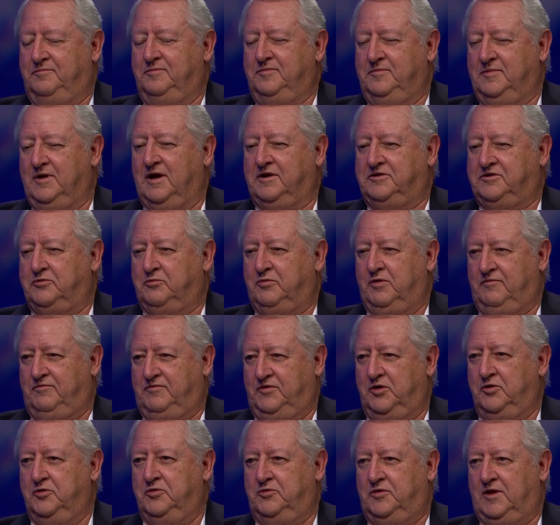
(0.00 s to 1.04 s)
got to
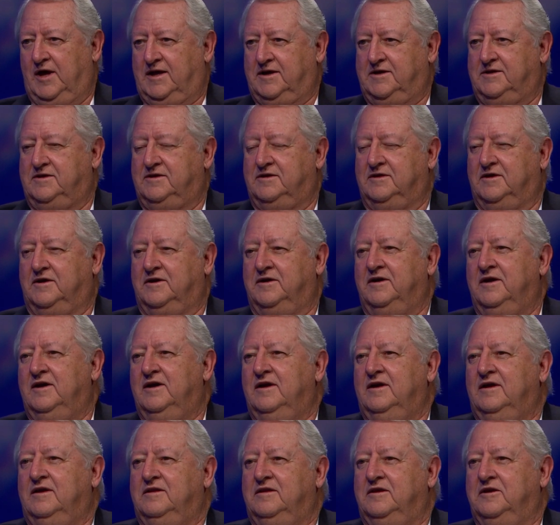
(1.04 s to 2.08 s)
review that, the
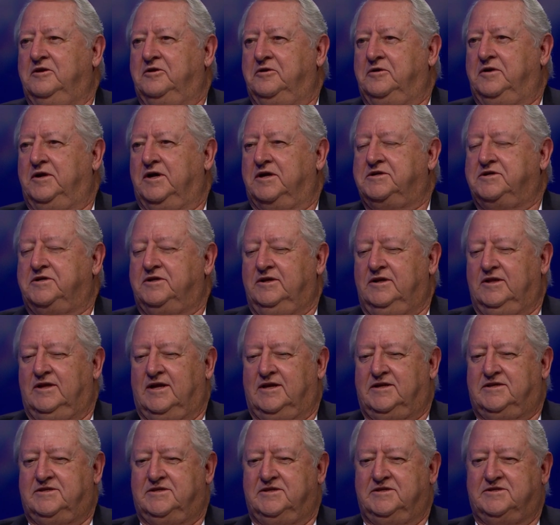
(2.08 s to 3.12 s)
introduction of
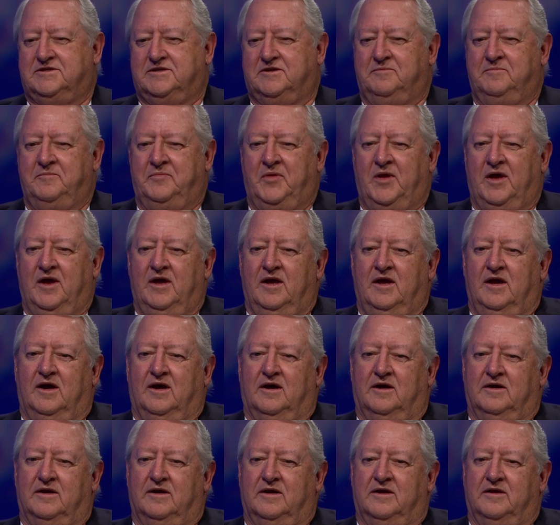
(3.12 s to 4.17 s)
that system,
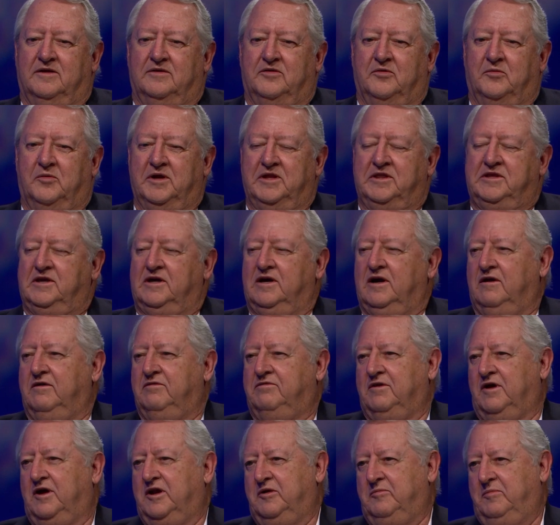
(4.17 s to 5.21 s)
the one thing I
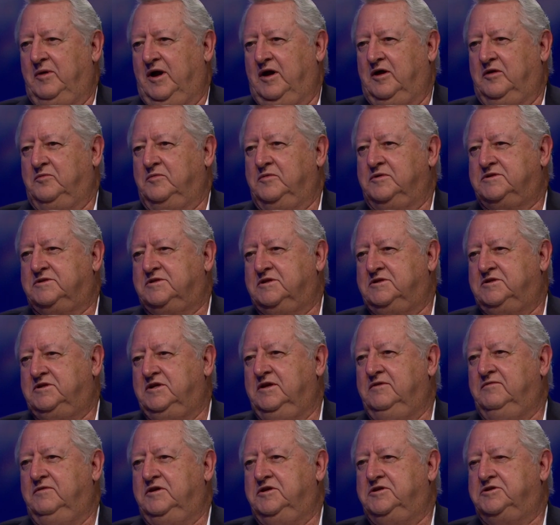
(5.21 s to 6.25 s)
thought about was the
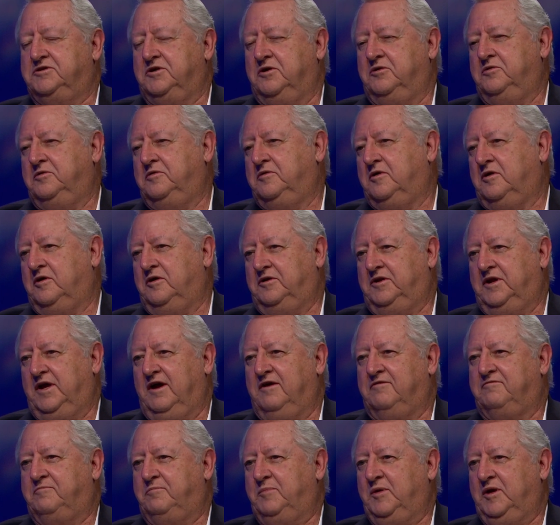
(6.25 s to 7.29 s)
TV show called
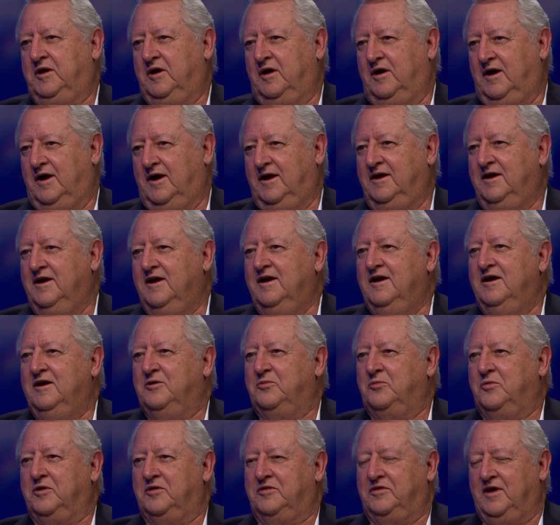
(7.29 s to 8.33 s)
FBI,
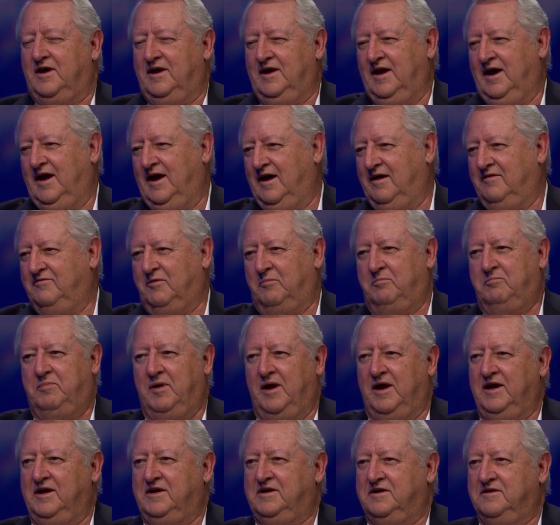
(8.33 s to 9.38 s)
where they have a
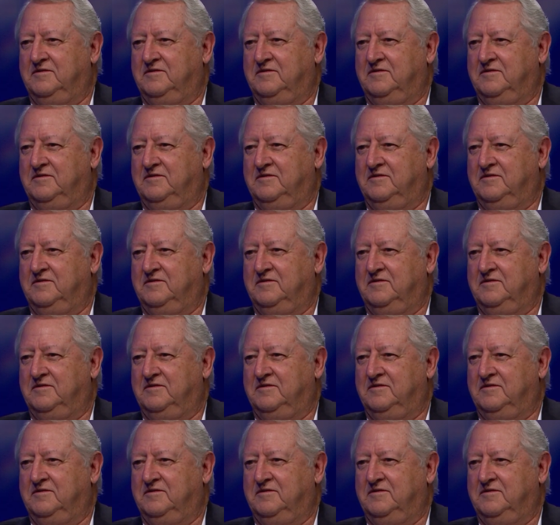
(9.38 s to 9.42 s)
bank